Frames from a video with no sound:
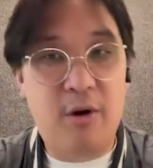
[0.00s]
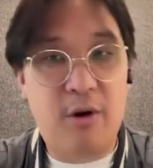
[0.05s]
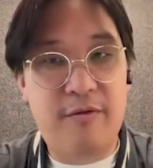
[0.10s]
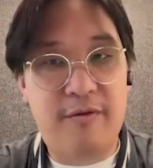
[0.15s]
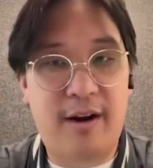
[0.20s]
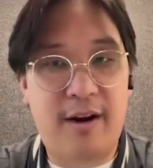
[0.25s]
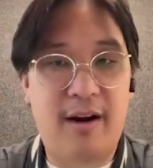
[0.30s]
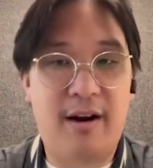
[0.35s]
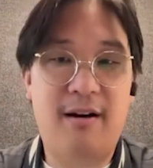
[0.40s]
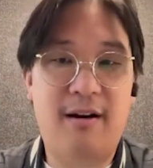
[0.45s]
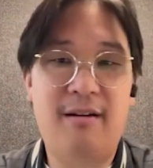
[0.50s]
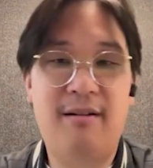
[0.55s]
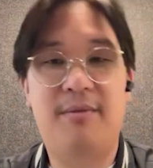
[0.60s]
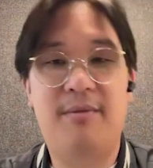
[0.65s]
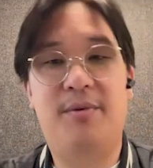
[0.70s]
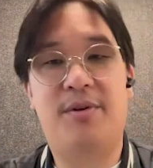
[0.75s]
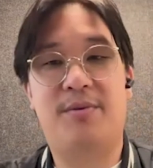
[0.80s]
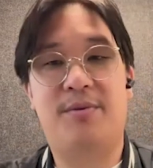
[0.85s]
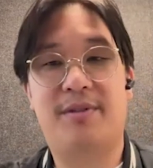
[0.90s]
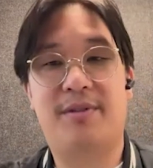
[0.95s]
COVID hair,
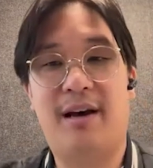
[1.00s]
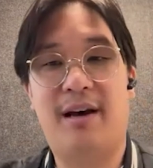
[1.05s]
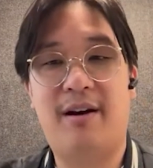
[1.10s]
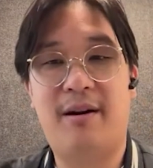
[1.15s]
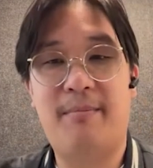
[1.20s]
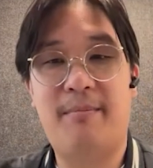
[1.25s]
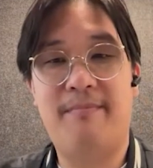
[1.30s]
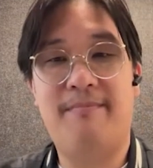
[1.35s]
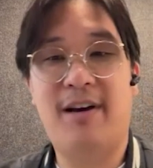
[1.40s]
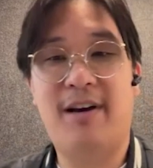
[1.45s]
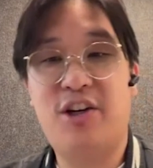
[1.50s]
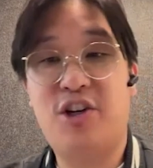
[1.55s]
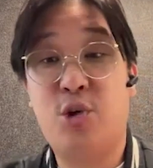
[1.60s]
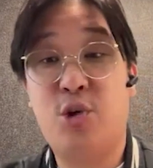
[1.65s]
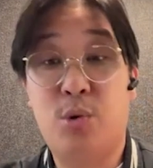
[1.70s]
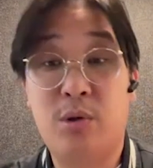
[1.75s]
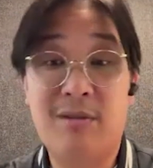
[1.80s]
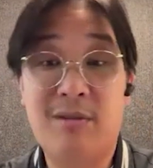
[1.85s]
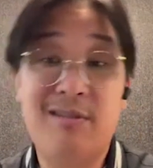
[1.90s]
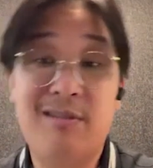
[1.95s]
which was down at my
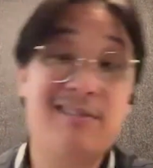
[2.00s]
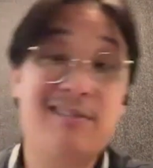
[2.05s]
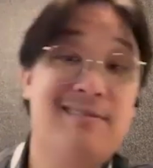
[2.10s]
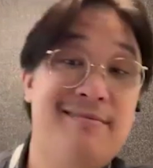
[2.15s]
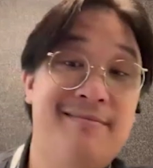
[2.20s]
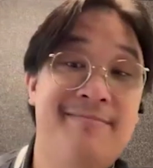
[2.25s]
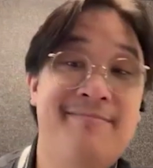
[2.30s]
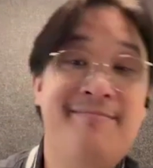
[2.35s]
shoulders.